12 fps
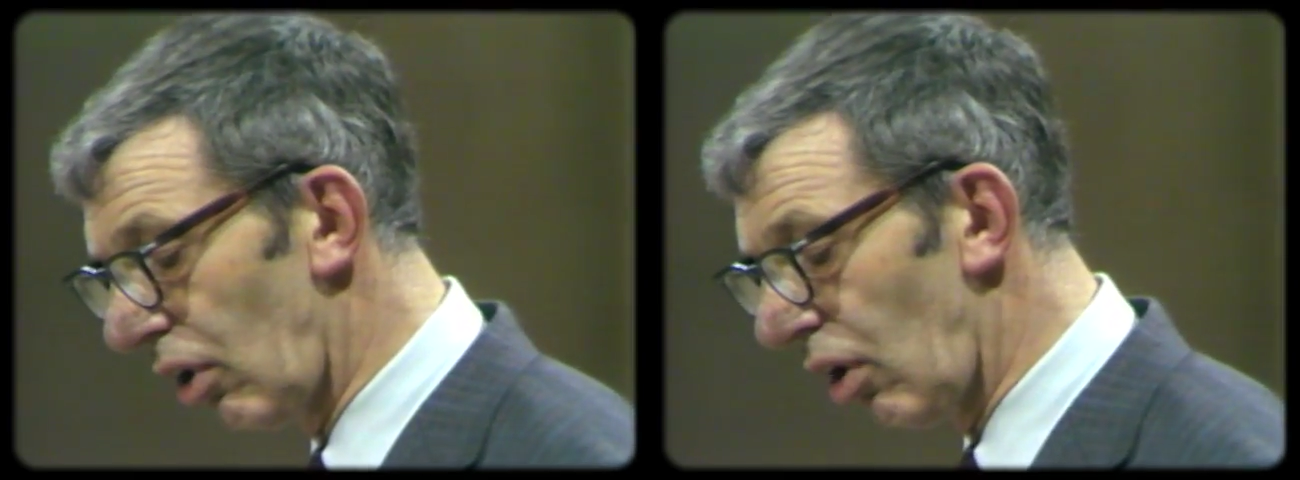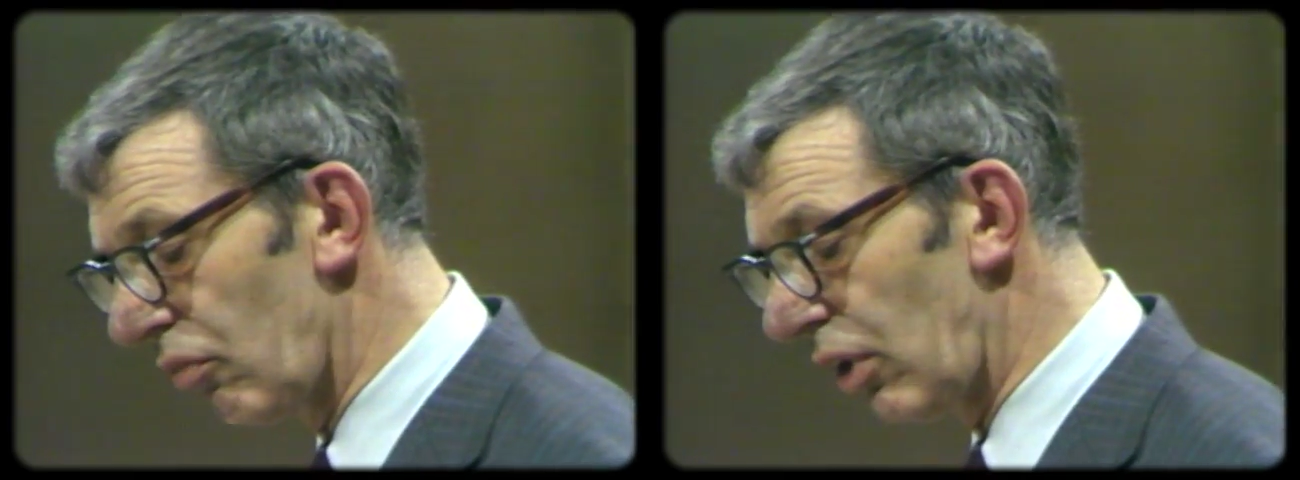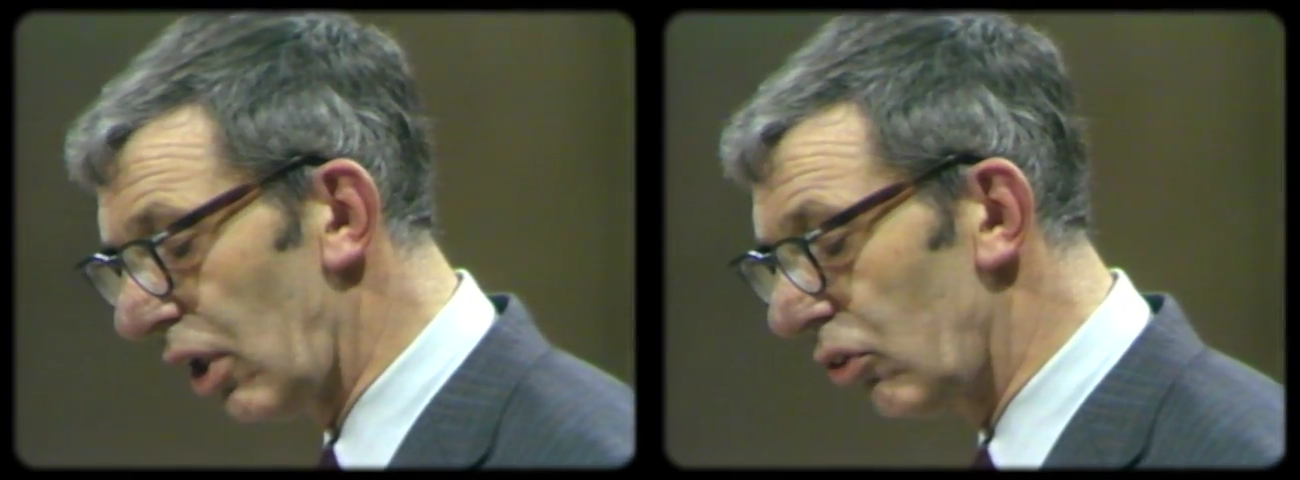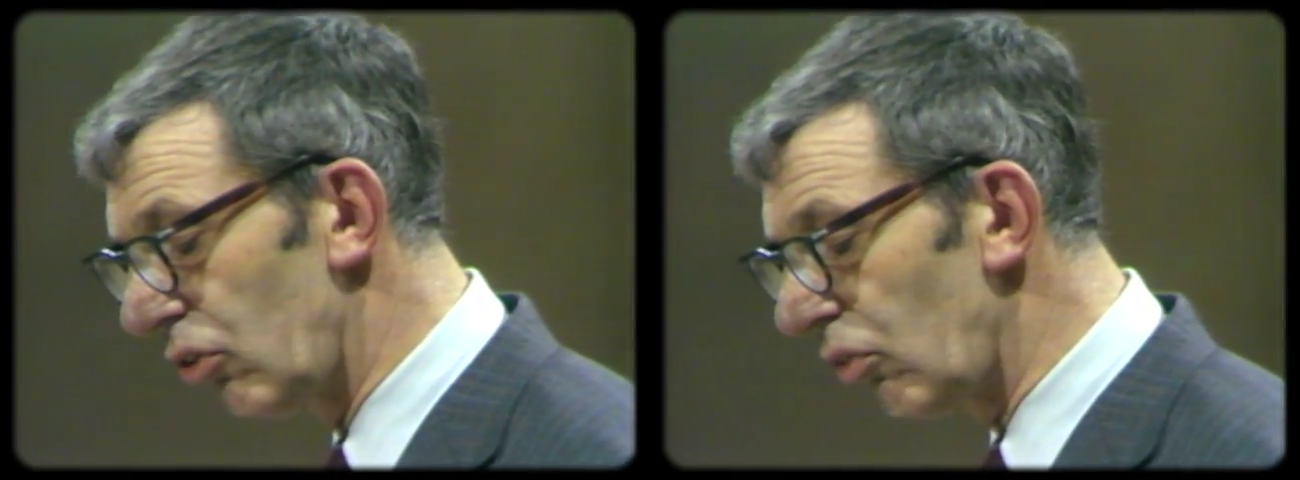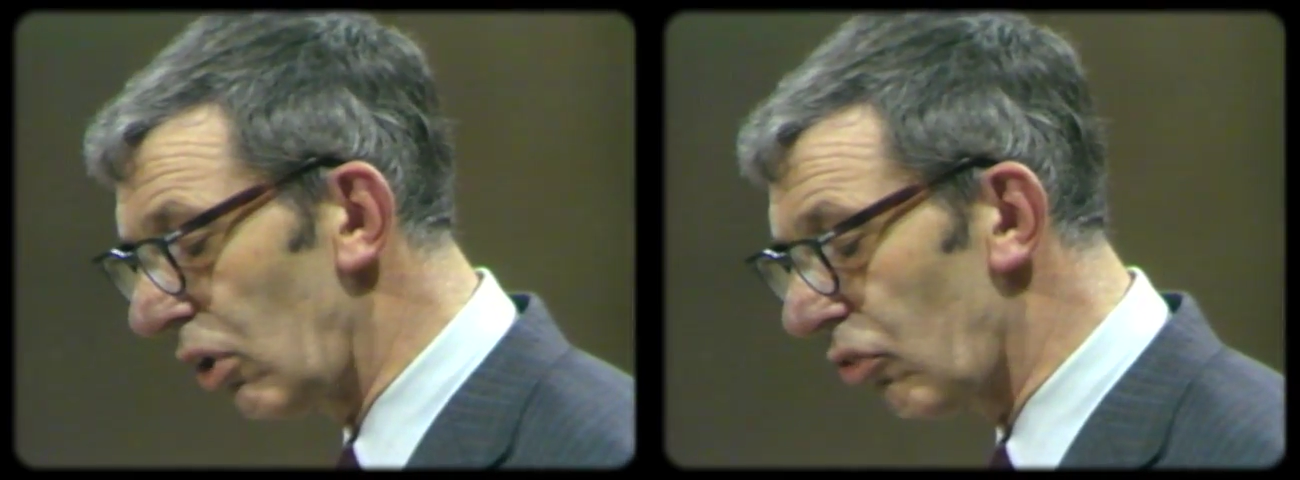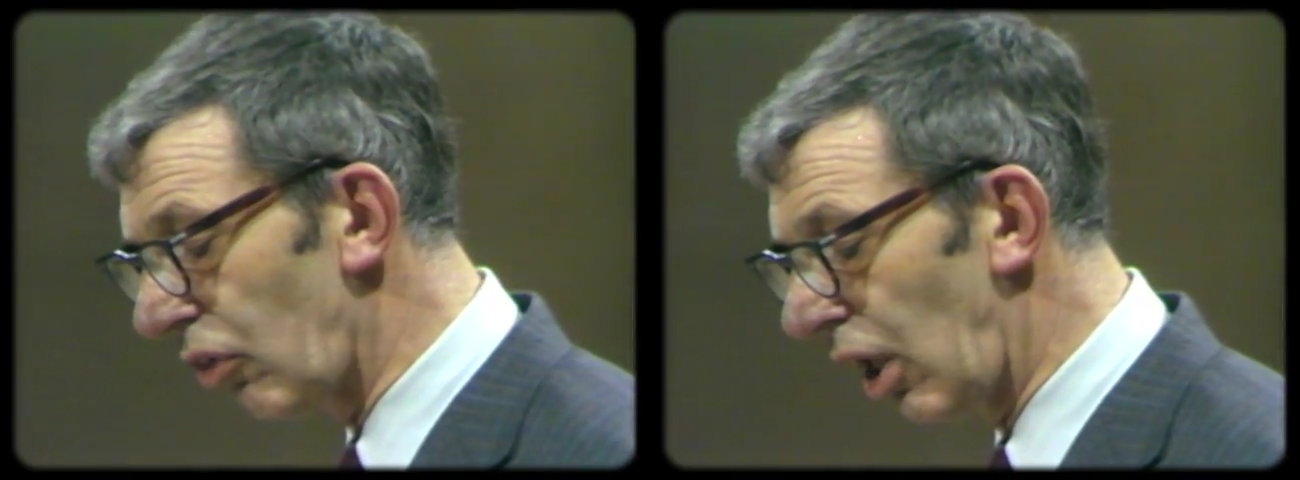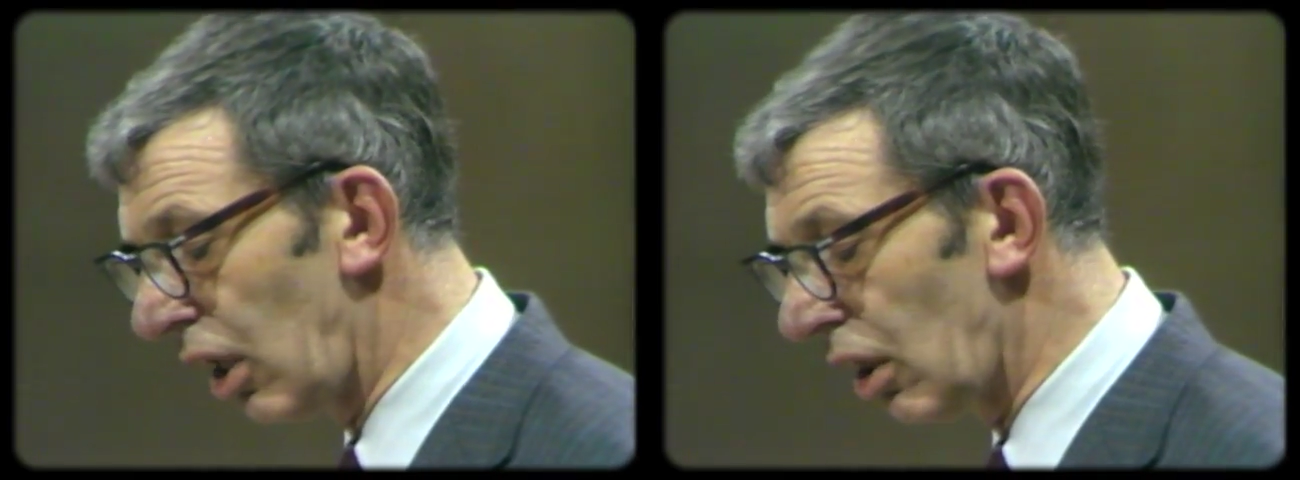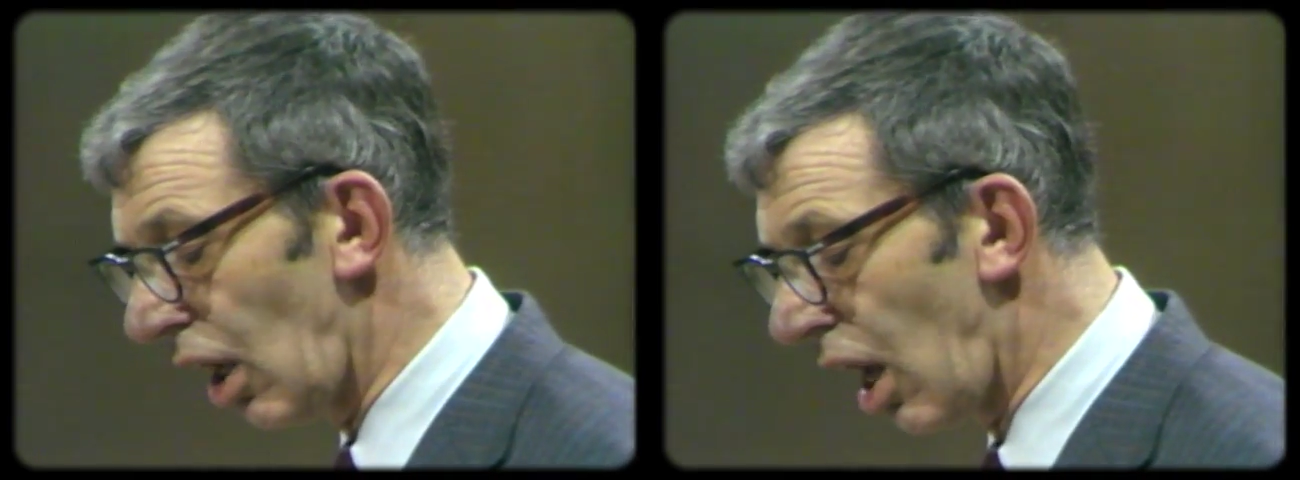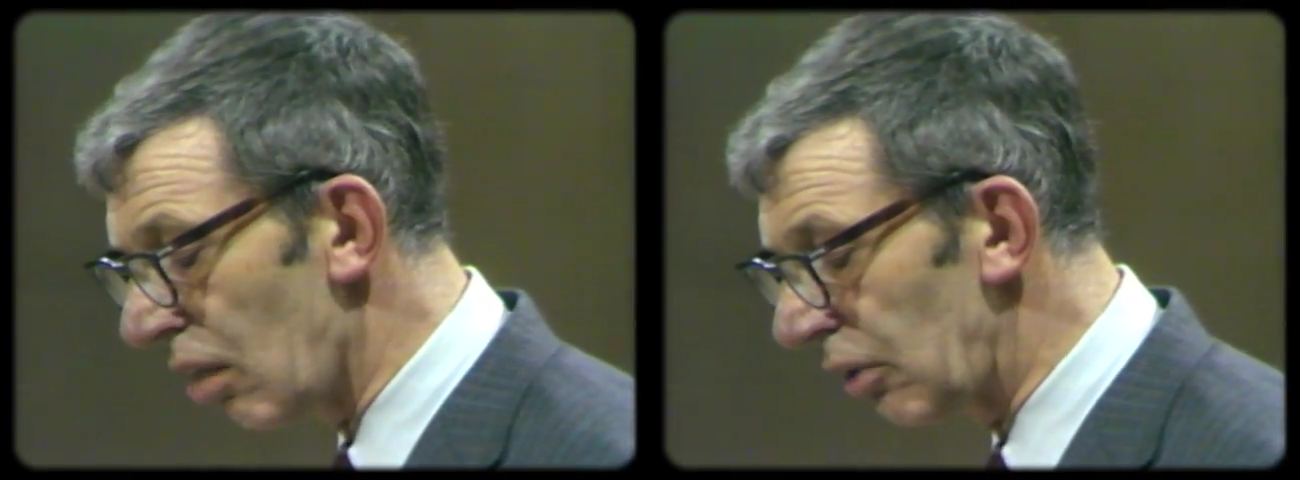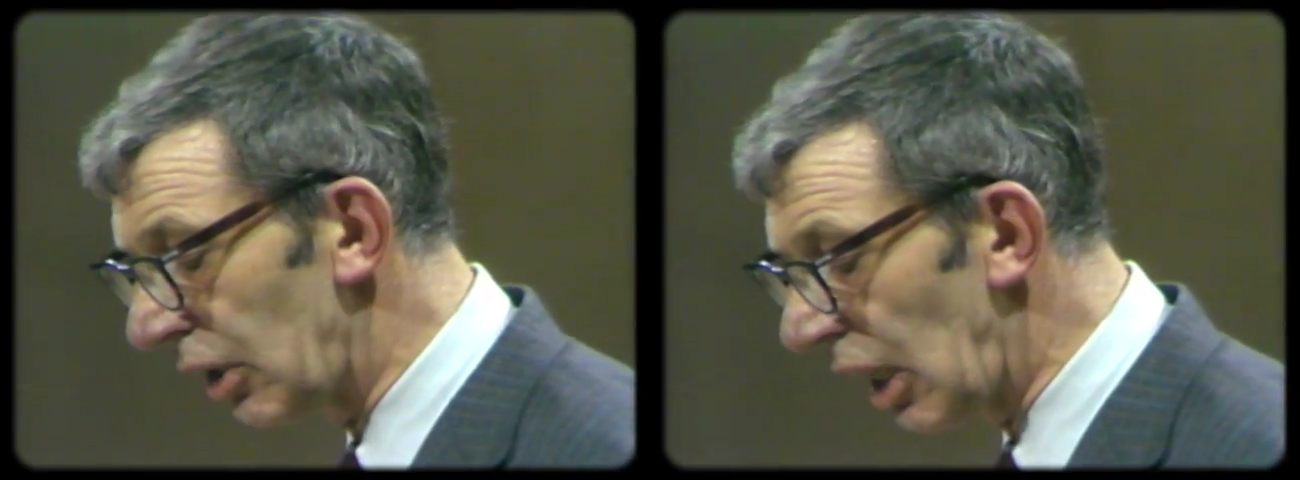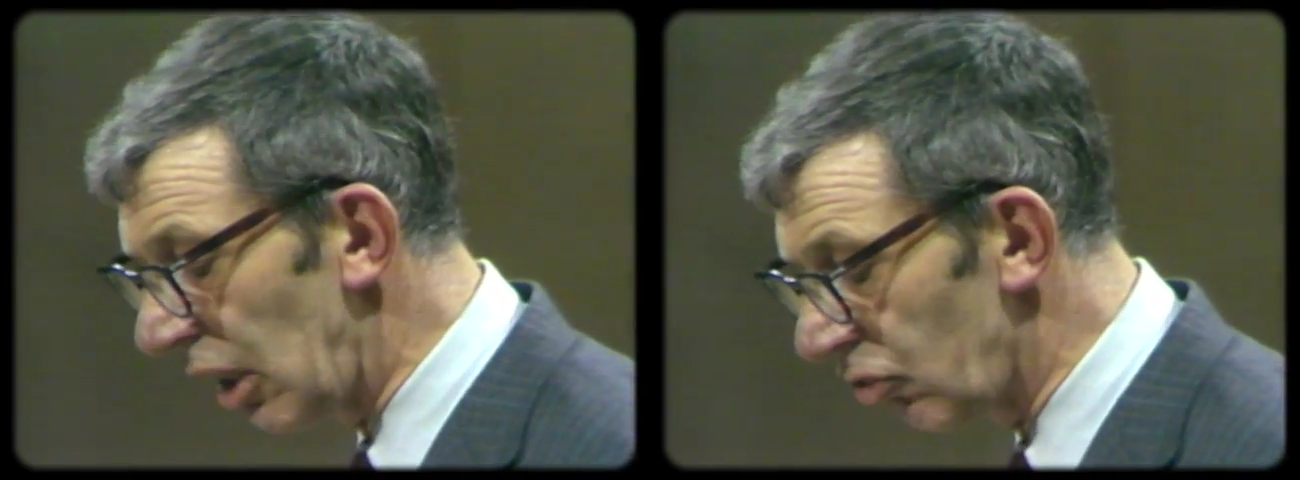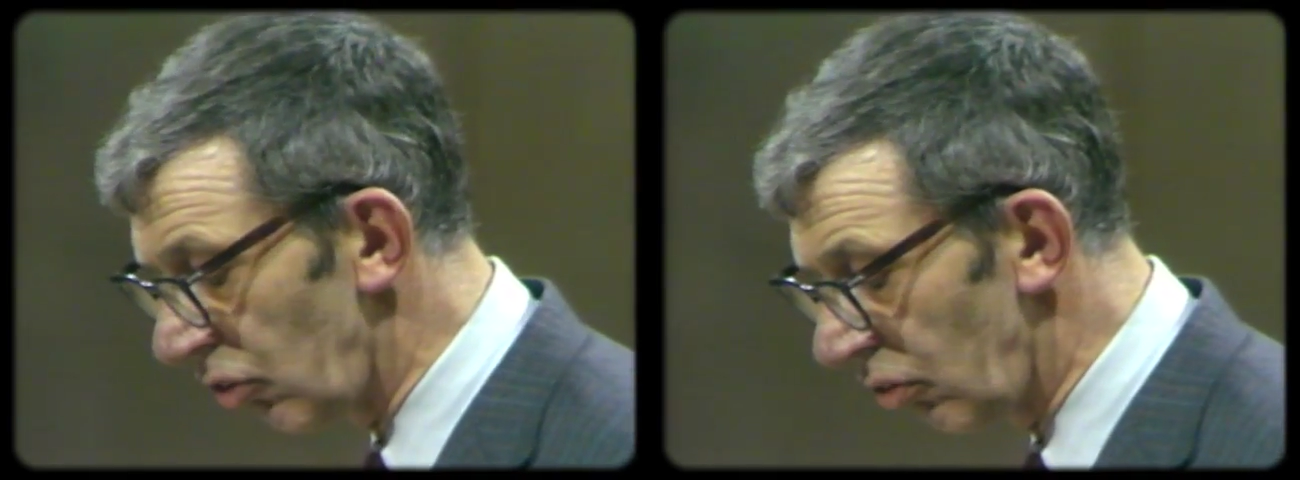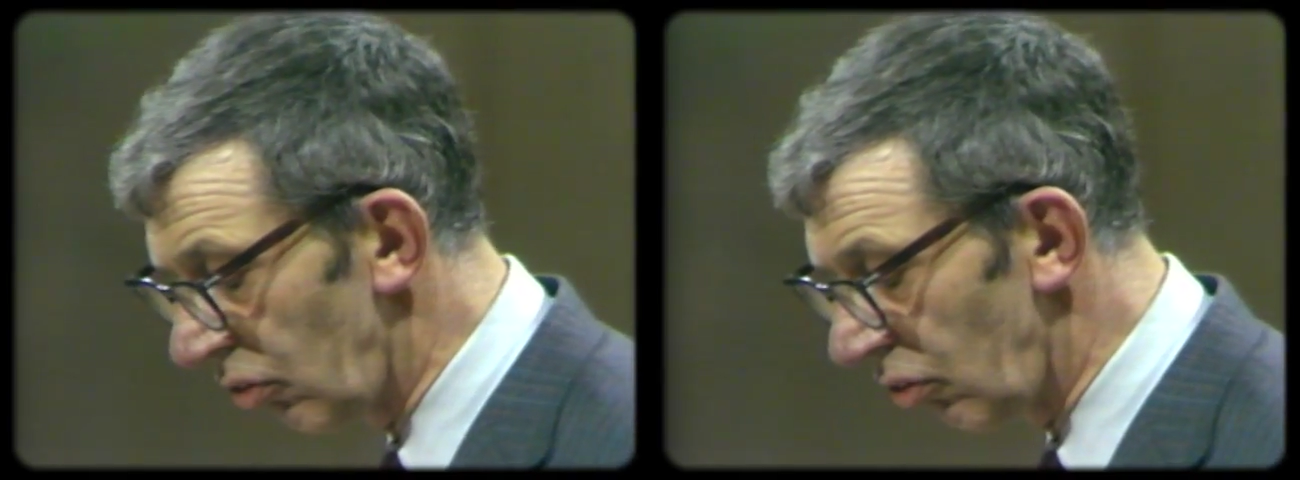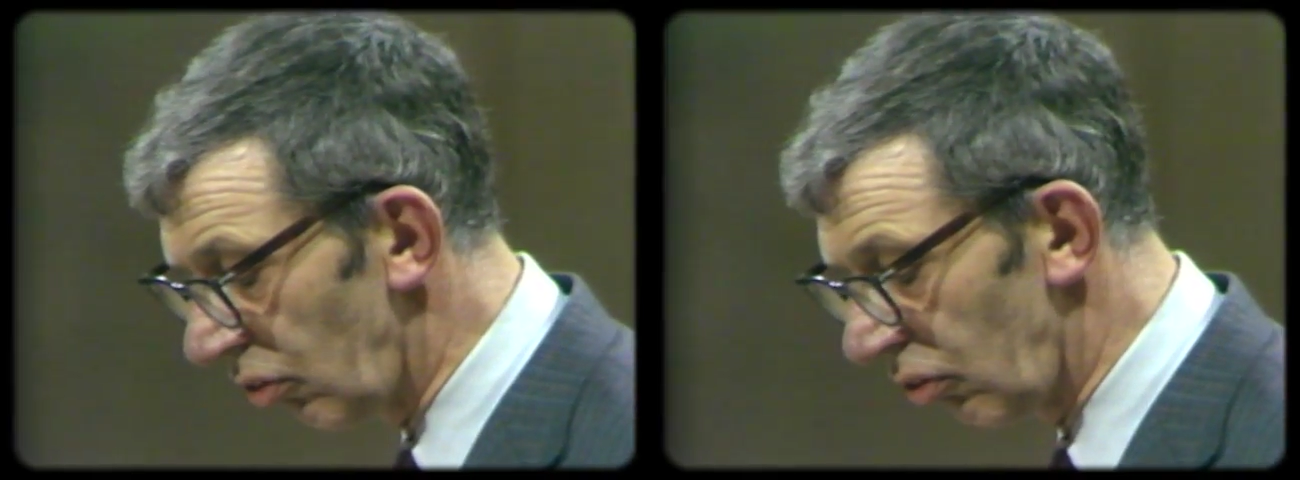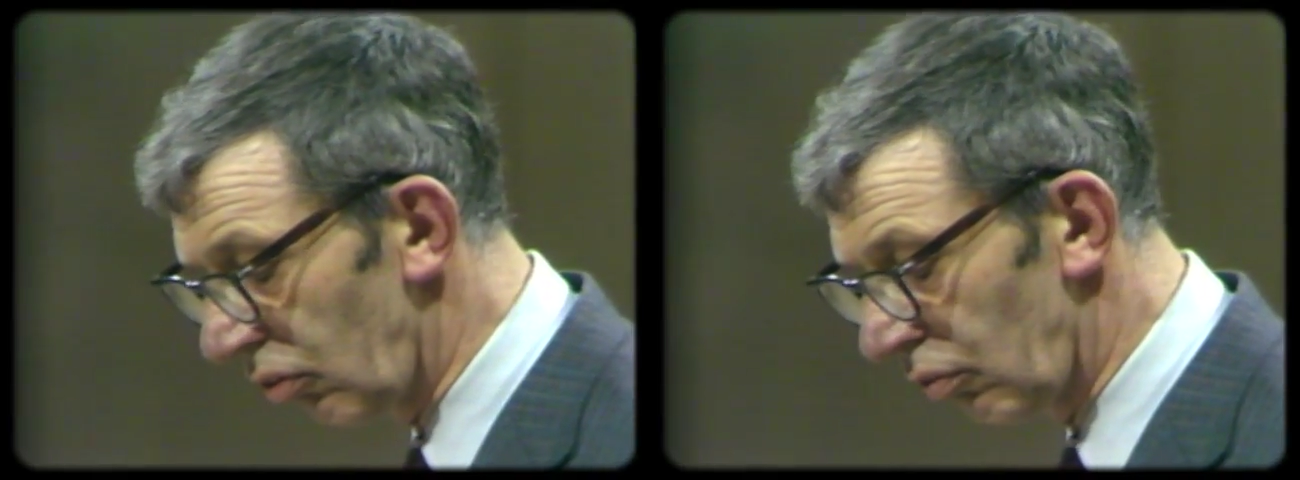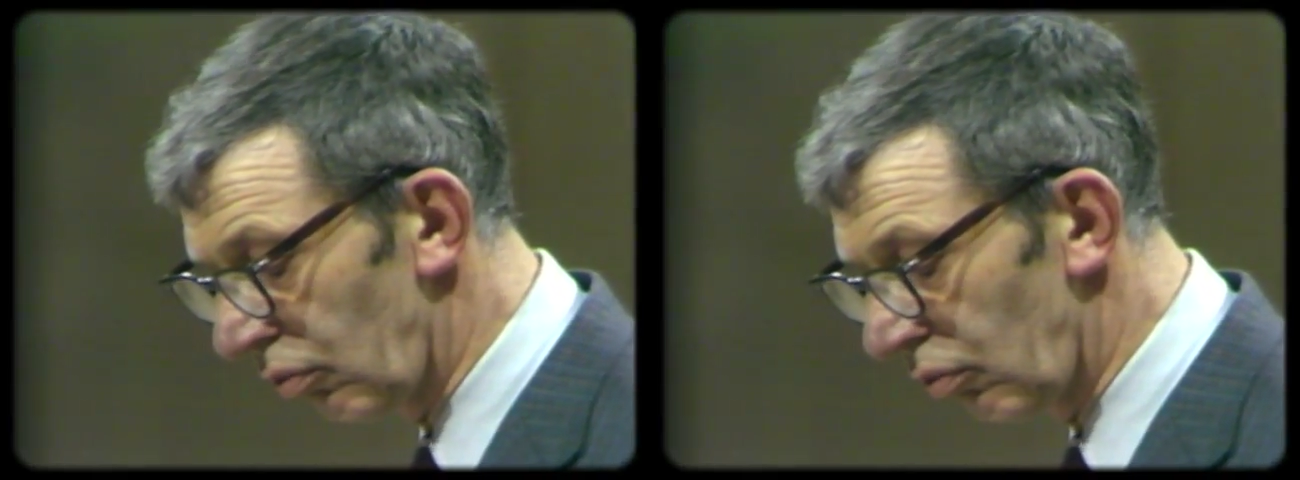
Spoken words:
of their duties and obligations.